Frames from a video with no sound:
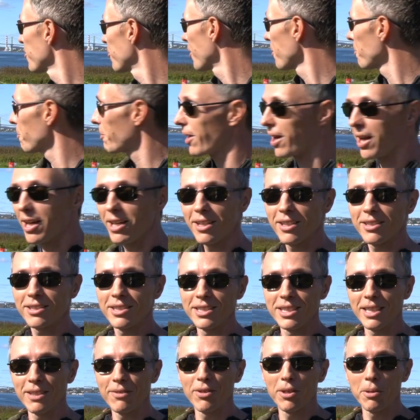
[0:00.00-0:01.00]
right behind us
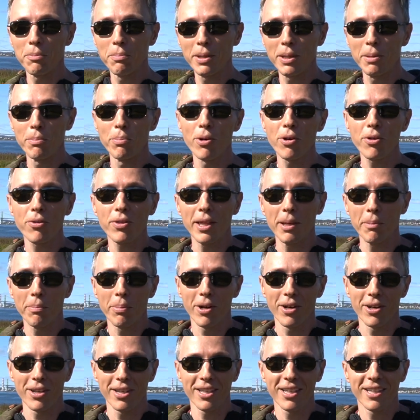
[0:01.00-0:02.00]
is even a big birthday
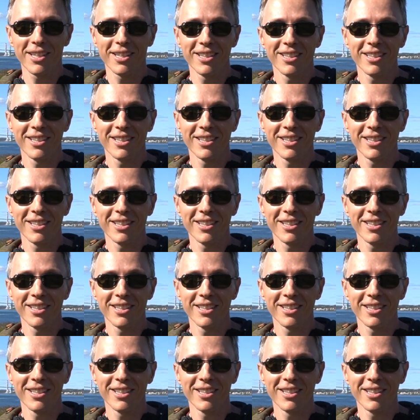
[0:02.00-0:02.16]
party.